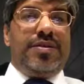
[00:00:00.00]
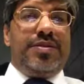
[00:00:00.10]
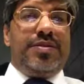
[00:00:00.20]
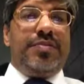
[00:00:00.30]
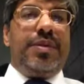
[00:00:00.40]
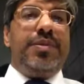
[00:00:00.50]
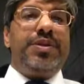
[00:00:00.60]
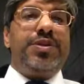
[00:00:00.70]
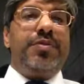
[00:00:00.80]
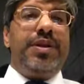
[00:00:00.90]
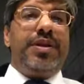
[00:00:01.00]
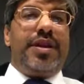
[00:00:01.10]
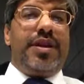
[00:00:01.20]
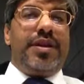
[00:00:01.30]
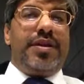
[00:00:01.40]
So people should be
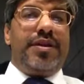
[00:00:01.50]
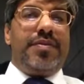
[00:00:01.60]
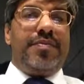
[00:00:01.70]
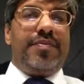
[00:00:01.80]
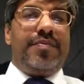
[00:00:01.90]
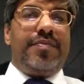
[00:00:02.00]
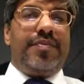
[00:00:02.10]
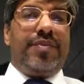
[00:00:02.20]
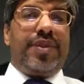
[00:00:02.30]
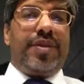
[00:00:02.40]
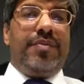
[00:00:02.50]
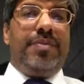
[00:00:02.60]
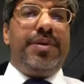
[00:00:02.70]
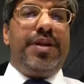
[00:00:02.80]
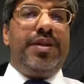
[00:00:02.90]
trained.
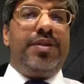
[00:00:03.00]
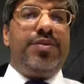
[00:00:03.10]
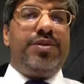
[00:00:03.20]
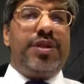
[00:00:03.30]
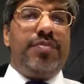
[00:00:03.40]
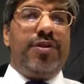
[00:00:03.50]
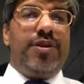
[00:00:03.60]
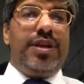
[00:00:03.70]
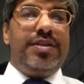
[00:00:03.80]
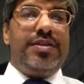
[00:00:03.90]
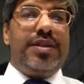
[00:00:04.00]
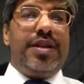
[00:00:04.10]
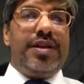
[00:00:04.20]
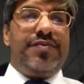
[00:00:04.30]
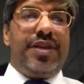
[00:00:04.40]
People includes employees
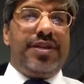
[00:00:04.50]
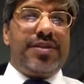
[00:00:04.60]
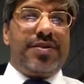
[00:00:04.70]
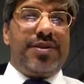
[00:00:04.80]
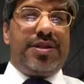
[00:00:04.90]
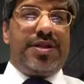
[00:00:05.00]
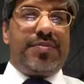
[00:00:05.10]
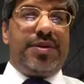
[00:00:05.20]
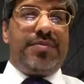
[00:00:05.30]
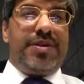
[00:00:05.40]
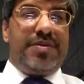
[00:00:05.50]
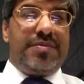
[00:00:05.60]
as well as contract people.